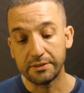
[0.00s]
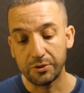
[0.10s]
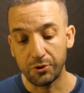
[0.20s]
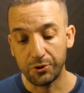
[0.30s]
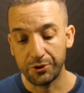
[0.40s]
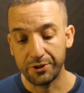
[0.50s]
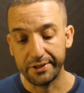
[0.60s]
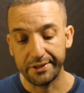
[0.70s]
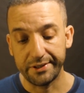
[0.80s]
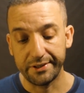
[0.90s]

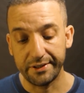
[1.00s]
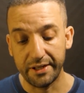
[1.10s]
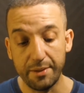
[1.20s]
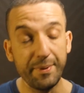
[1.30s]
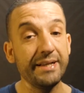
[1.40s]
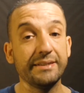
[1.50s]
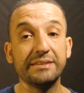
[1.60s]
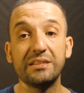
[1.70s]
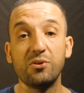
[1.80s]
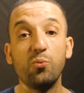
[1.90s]
So it depends
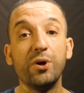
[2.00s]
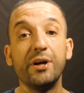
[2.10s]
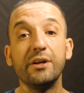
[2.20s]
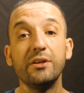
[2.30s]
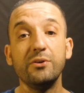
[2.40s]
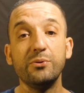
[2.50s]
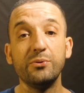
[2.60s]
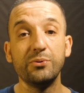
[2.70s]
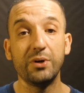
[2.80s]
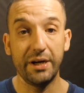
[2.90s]
where
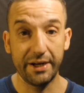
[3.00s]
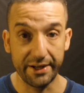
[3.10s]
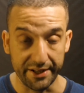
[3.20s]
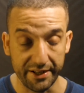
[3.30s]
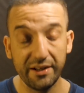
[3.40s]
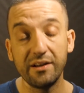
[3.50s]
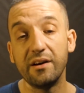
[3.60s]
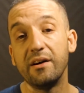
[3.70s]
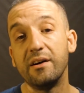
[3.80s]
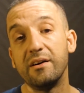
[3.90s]
you
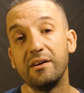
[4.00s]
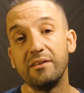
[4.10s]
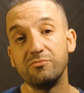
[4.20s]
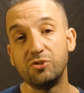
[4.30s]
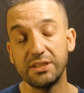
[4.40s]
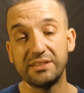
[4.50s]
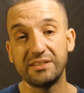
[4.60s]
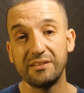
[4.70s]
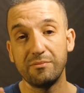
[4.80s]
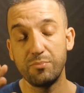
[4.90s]
are. Just
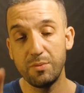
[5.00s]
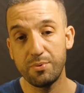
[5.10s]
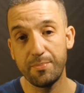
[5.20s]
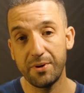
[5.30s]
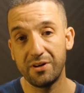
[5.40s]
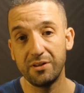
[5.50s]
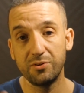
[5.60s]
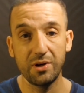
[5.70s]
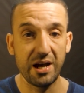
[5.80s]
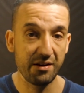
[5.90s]
be prepared
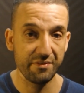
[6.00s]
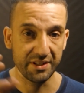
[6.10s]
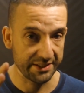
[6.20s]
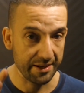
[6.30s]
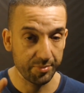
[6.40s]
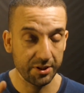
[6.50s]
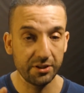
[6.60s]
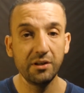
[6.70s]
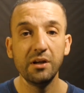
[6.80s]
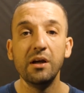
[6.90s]
to have an
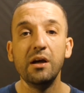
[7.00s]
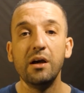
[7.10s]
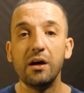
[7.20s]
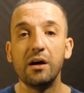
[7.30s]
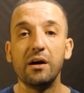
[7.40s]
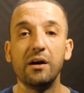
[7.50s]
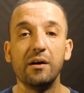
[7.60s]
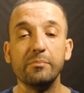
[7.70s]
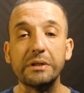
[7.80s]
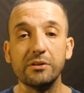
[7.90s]
adapter
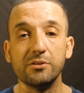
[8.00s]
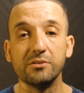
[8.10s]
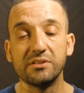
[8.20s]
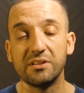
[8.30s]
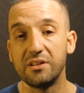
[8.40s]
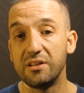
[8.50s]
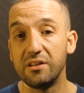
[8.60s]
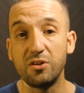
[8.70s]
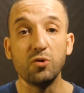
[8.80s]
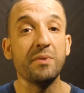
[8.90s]
because
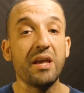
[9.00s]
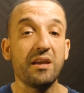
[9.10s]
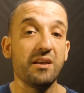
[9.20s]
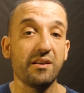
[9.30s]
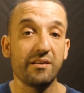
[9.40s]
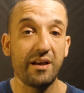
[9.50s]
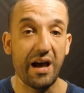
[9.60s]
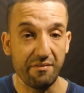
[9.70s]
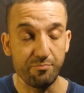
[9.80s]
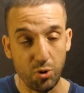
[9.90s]
you may
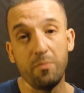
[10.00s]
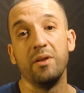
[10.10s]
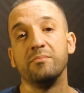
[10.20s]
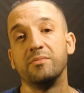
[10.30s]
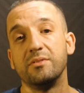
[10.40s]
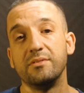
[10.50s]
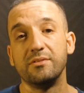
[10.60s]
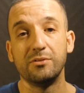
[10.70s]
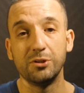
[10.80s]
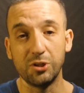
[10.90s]
have problem
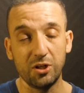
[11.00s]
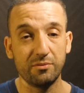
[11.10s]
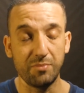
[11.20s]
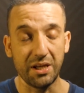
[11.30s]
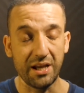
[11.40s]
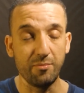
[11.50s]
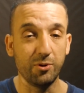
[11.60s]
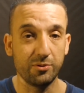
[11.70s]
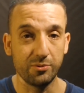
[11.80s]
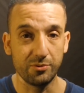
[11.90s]
to not being
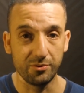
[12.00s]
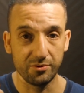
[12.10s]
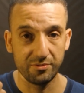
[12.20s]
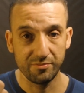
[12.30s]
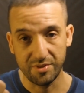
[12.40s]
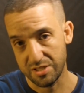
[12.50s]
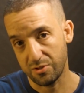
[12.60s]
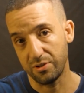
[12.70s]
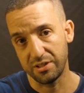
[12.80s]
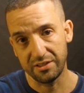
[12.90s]
able to
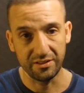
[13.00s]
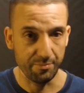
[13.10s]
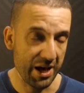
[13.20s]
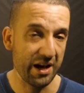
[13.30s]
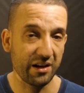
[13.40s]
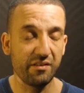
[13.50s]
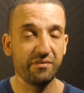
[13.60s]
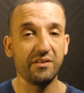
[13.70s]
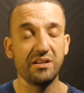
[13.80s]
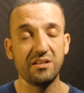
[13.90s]
install it in the plug
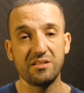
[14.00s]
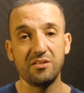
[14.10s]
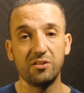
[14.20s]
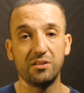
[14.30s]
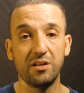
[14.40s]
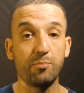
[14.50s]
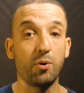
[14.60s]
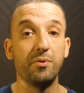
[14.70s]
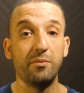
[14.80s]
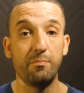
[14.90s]
if it's not a
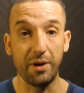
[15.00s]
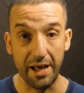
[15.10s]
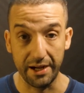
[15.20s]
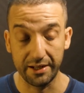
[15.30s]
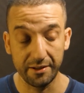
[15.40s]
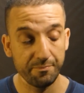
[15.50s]
proper plug.